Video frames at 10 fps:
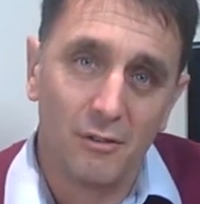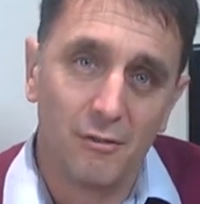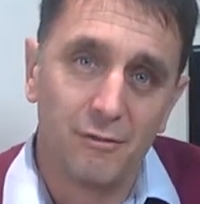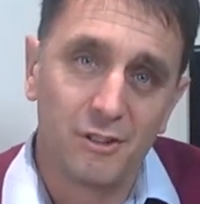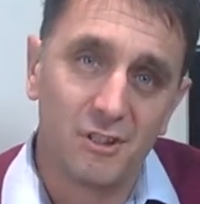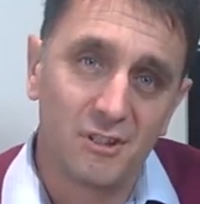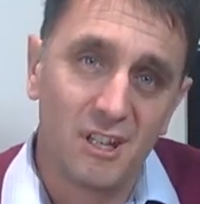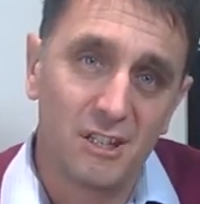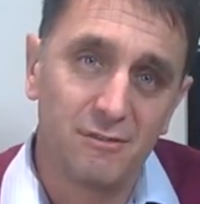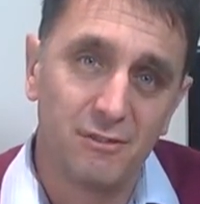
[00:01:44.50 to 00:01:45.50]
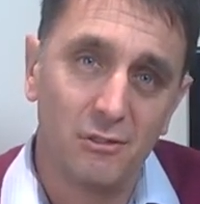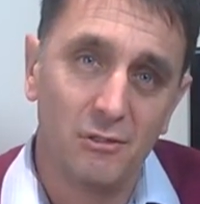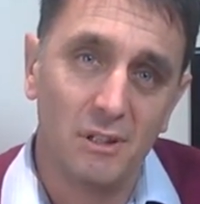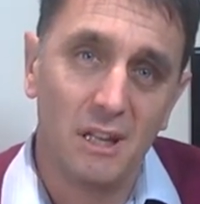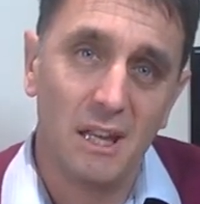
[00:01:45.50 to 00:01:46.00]
For
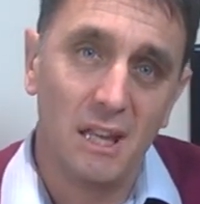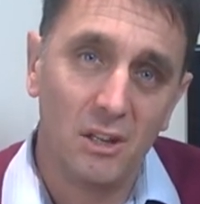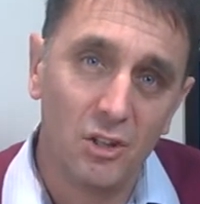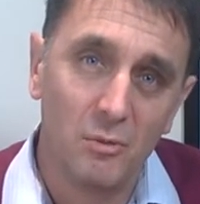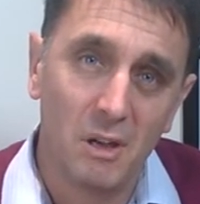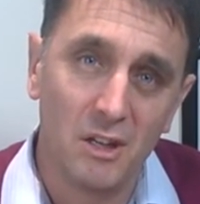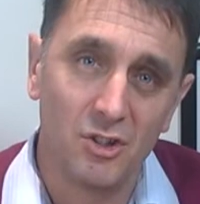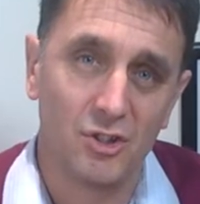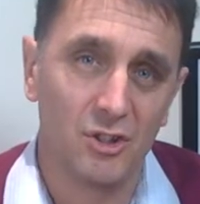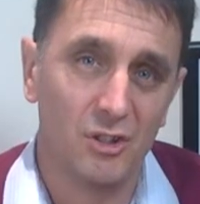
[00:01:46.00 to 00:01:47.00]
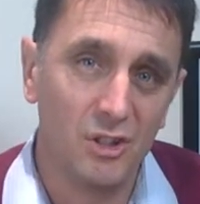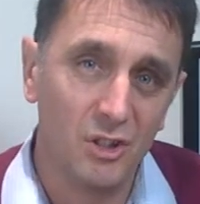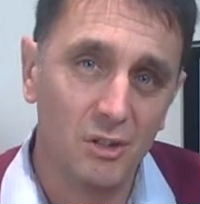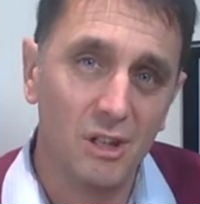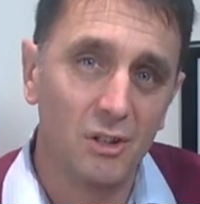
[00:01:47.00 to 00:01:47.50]
successful incubation,
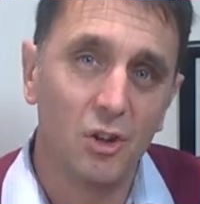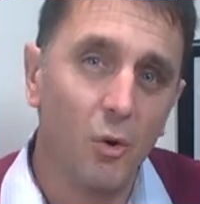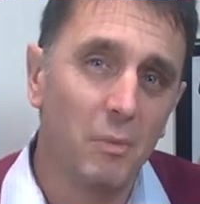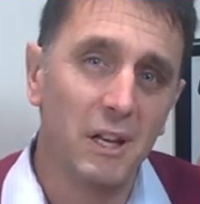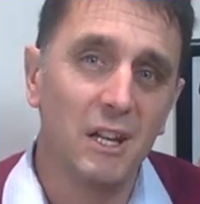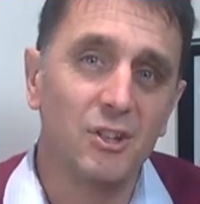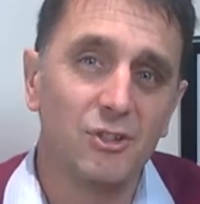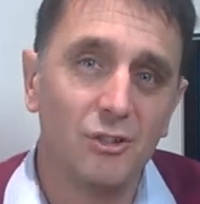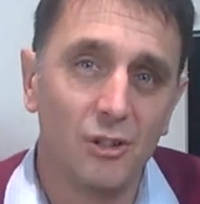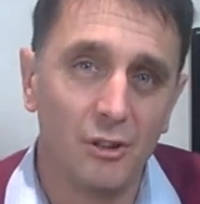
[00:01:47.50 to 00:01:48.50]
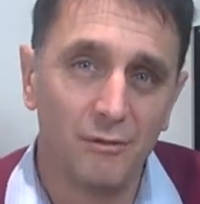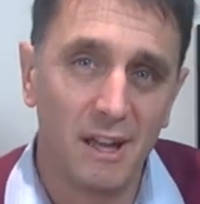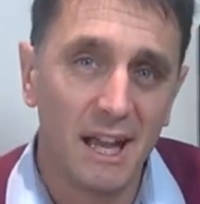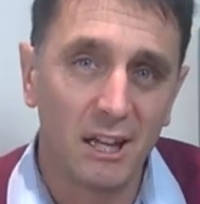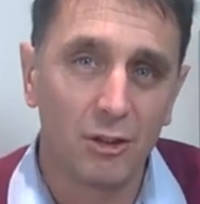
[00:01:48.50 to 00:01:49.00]
you need a combination of
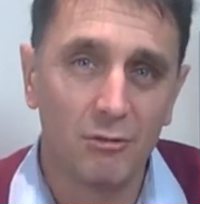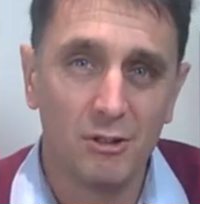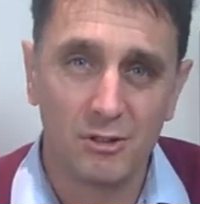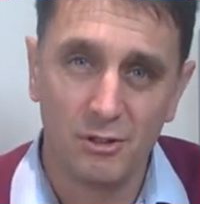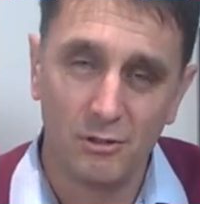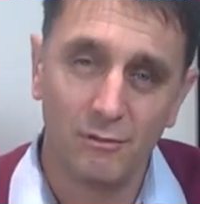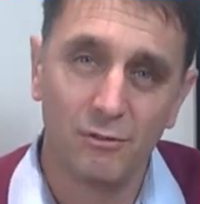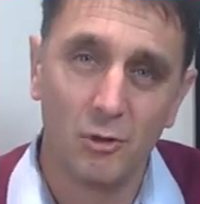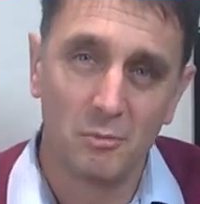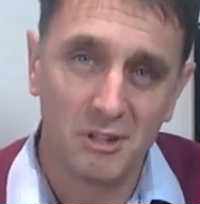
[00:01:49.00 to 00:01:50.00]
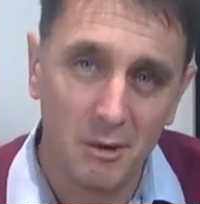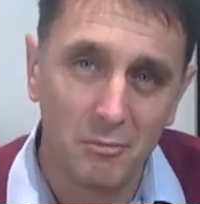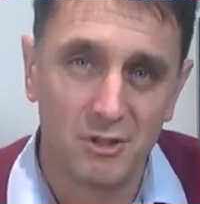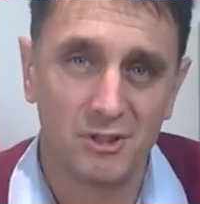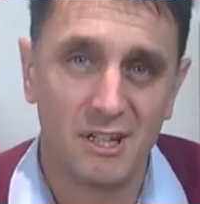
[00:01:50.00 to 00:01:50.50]
accurate and uniform
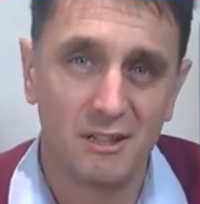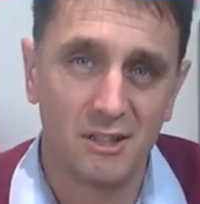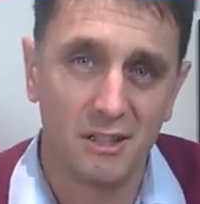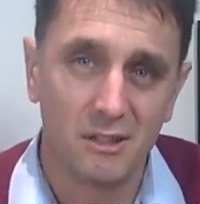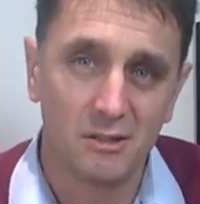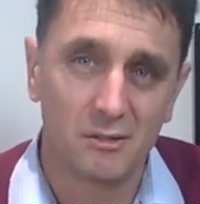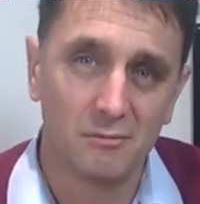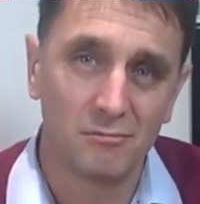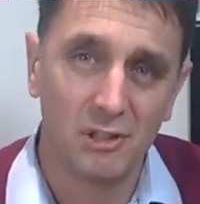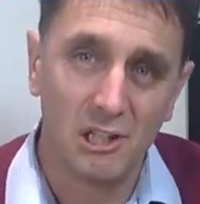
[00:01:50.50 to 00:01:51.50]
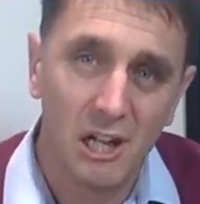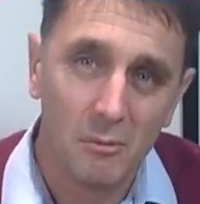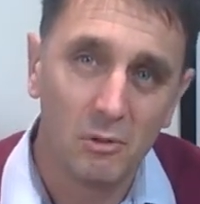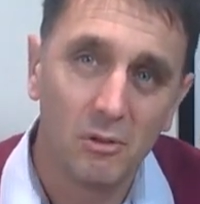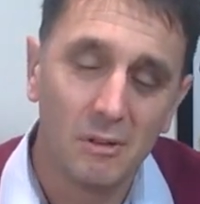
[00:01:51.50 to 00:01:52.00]
temperature settings,
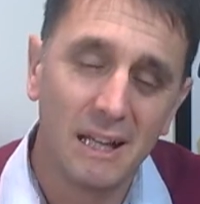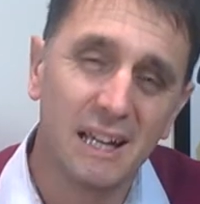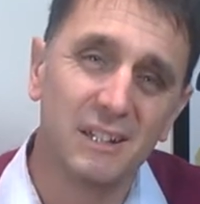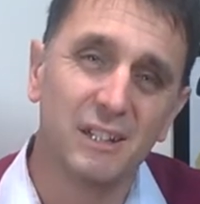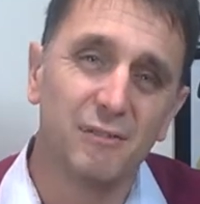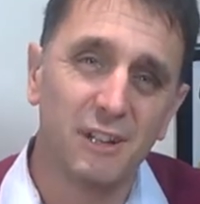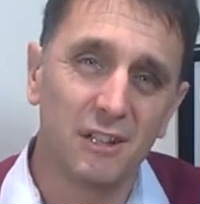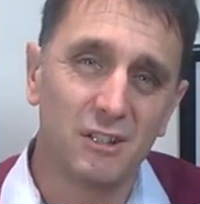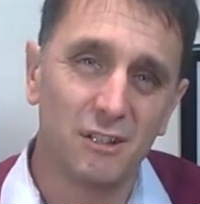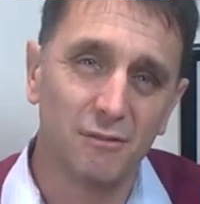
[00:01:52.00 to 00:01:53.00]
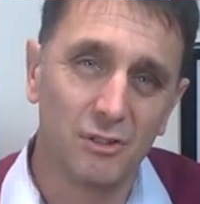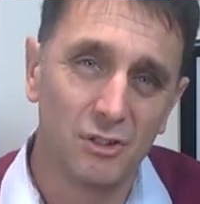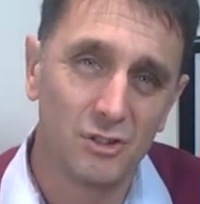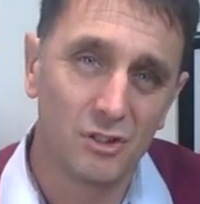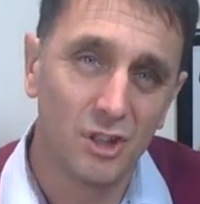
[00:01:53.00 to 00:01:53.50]
reliable and effective
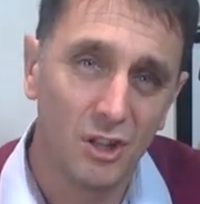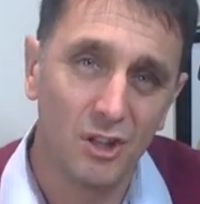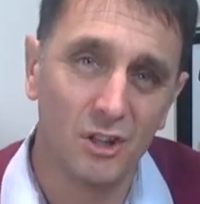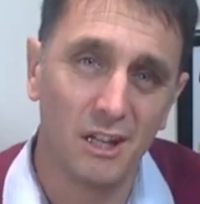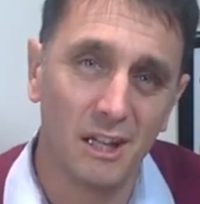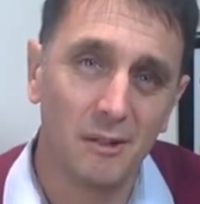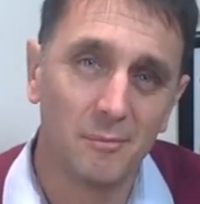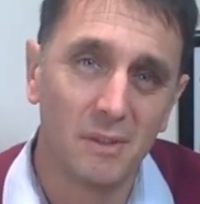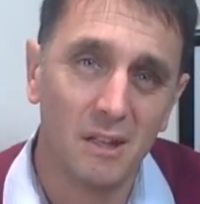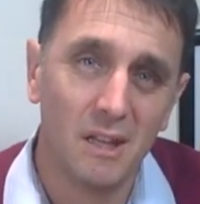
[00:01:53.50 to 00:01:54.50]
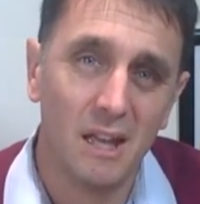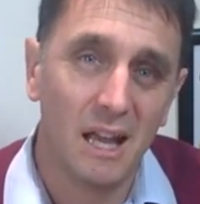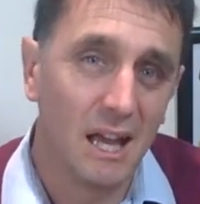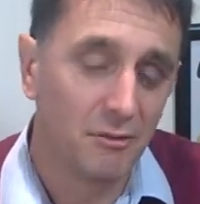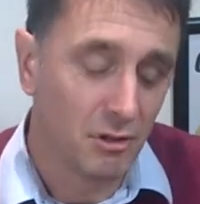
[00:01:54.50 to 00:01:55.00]
turning,
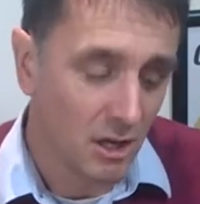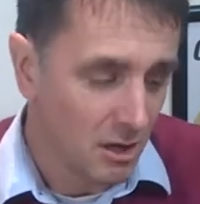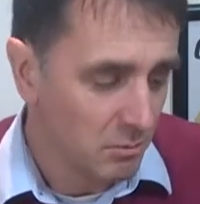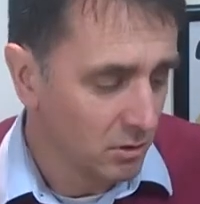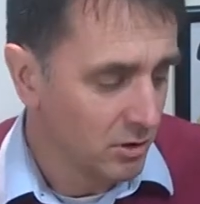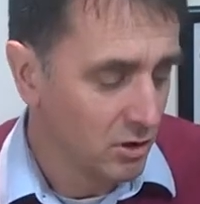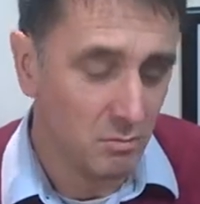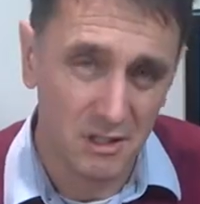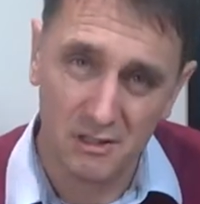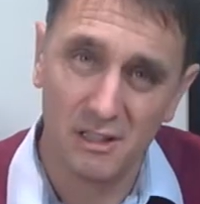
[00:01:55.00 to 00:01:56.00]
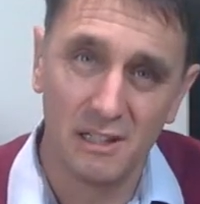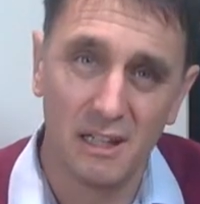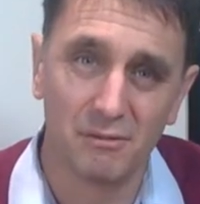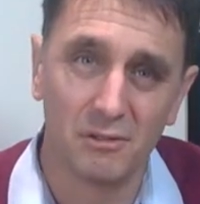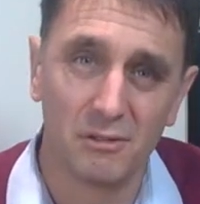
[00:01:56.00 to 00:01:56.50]
and reliable humidity
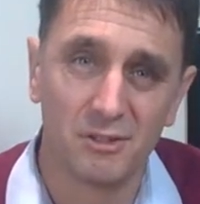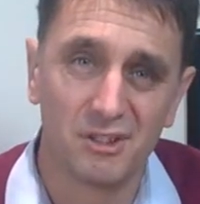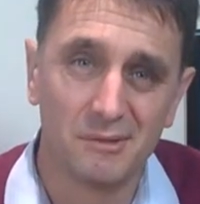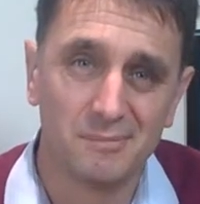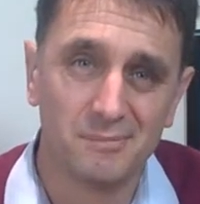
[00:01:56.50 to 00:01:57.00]
levels.